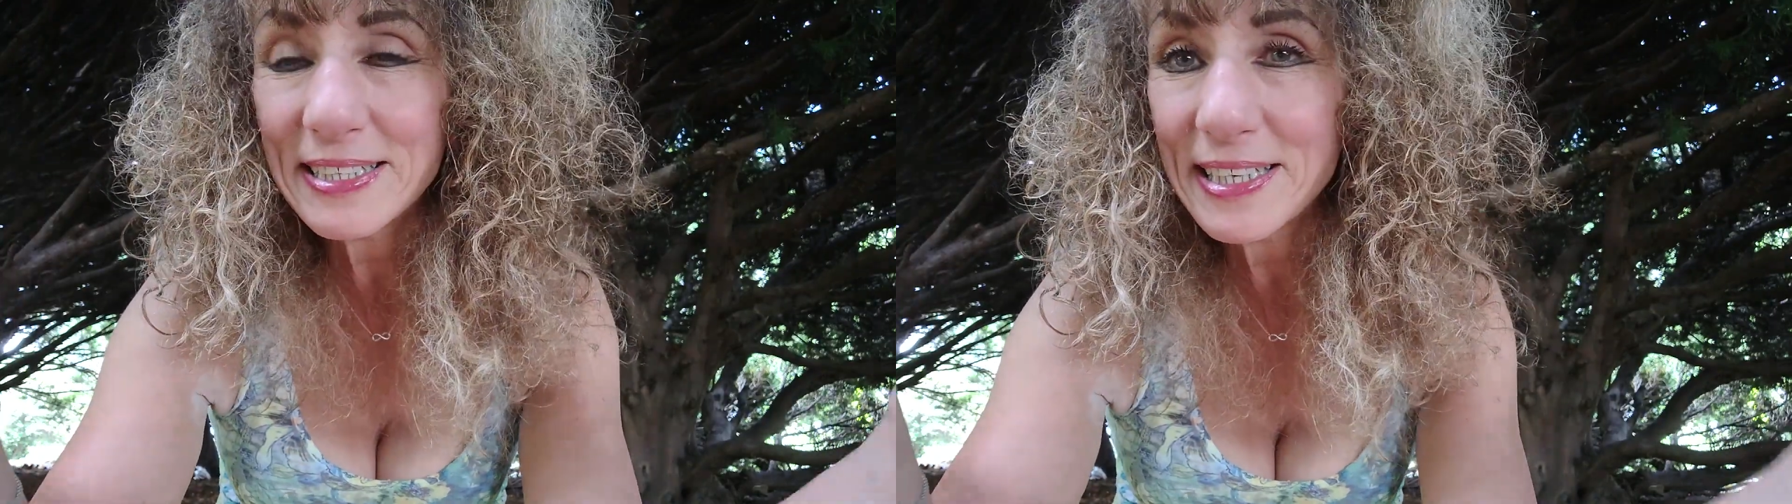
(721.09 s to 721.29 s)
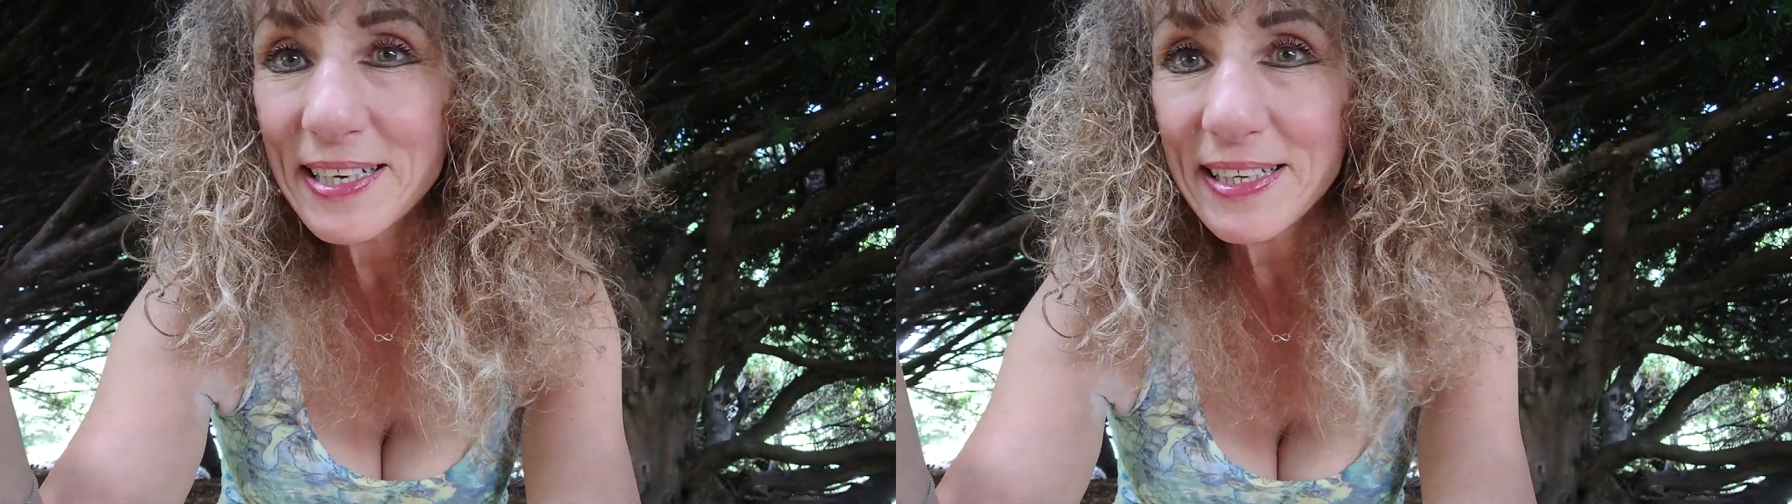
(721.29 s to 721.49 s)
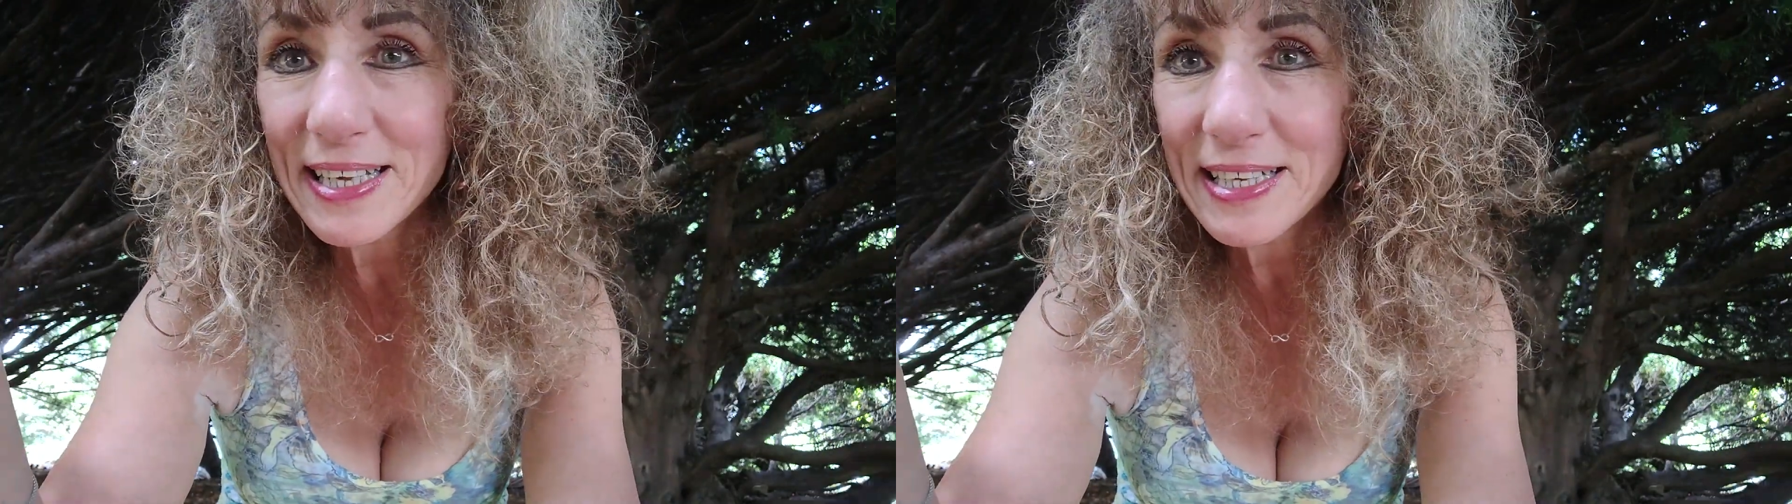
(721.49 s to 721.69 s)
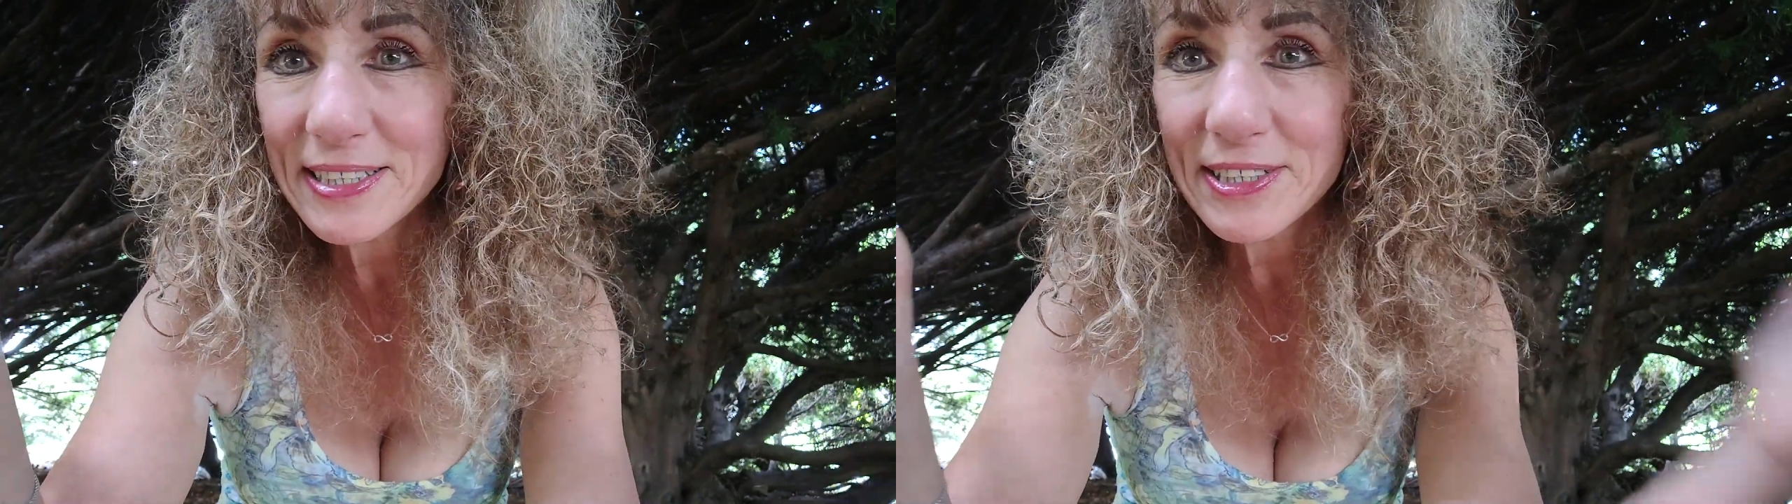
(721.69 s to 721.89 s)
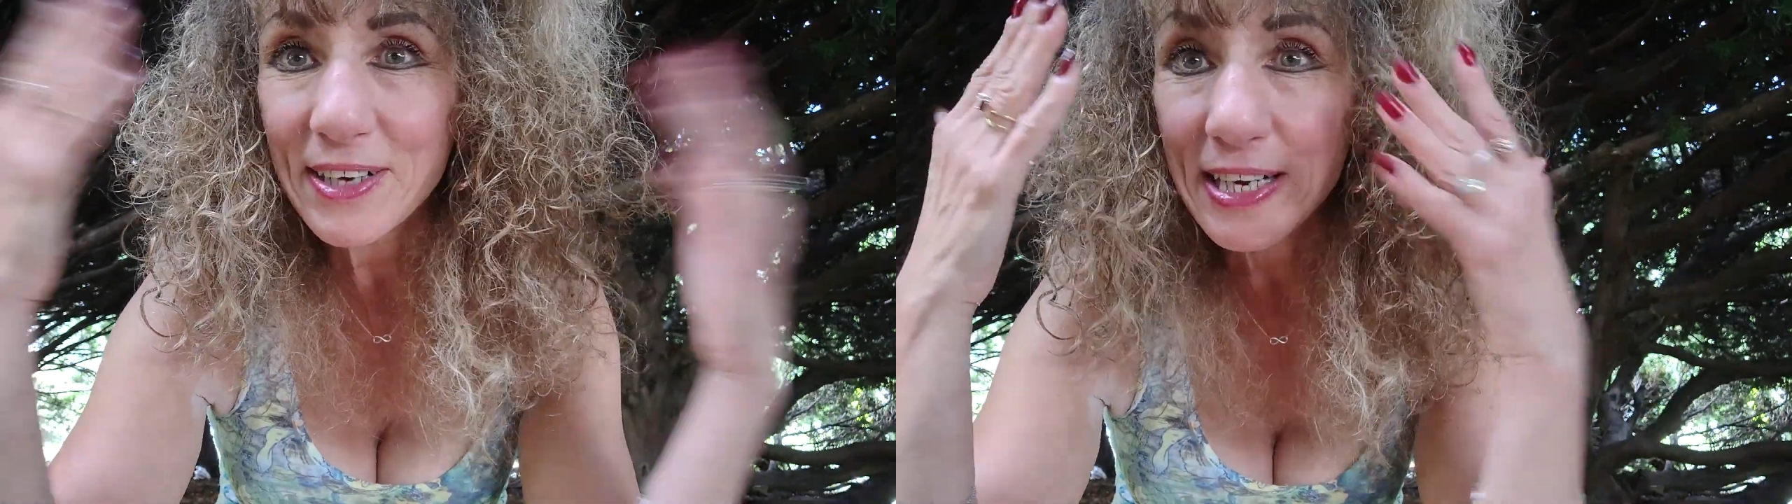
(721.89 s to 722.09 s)

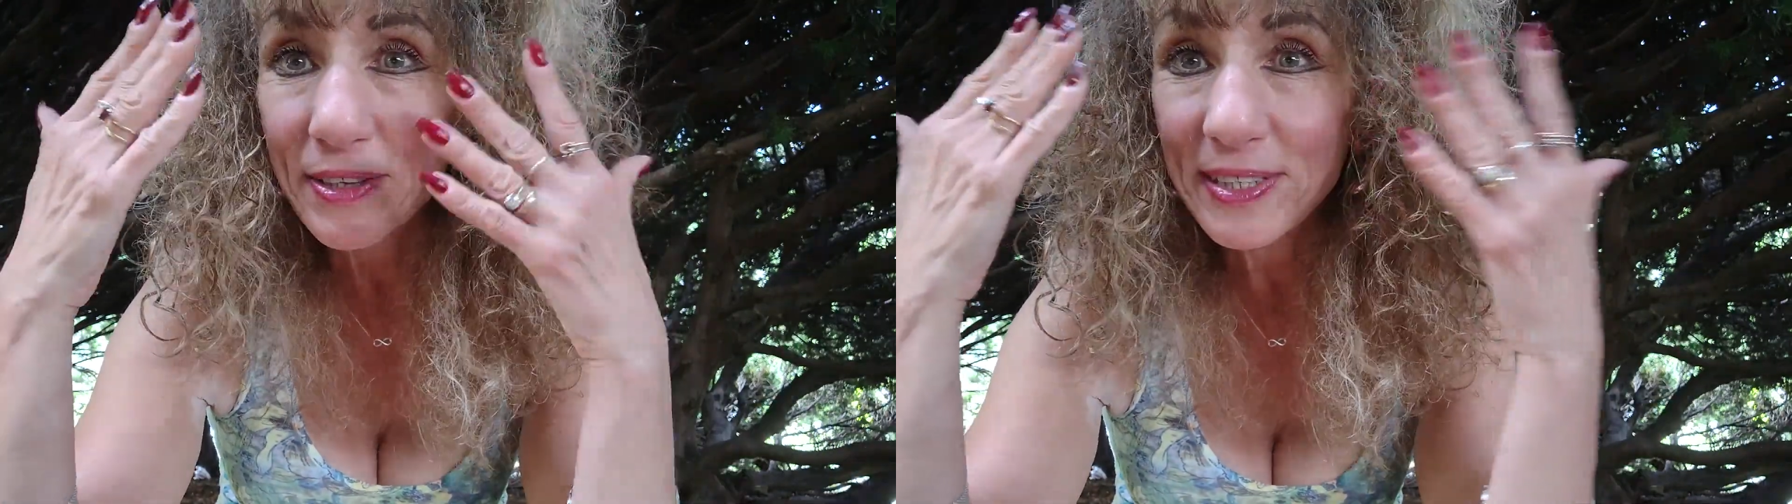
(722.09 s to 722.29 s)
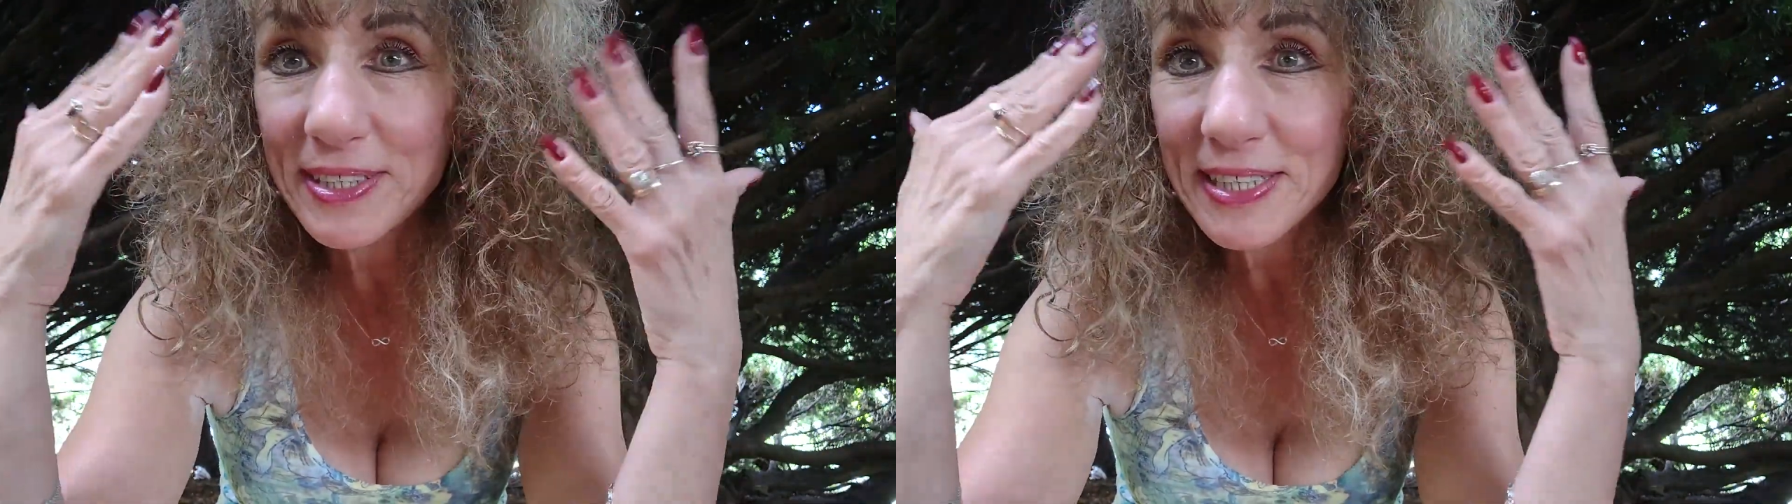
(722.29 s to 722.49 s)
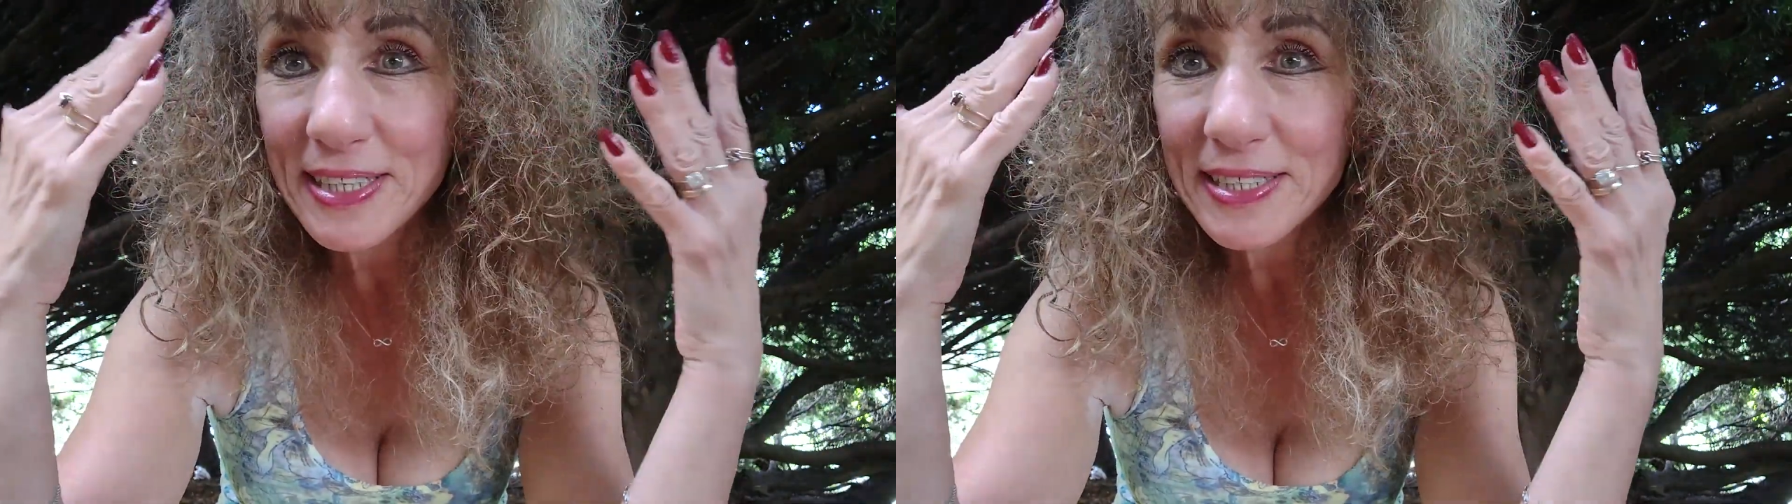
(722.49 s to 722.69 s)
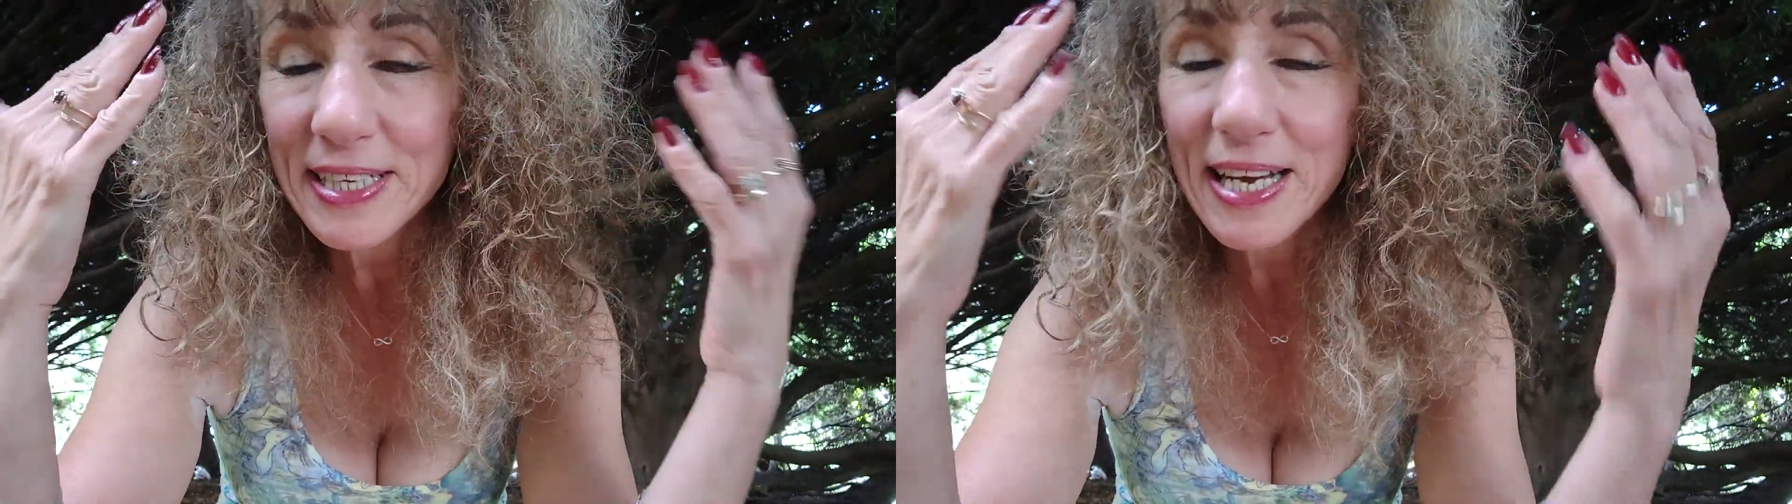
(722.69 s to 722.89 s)
sunglasses on. I couldn't see his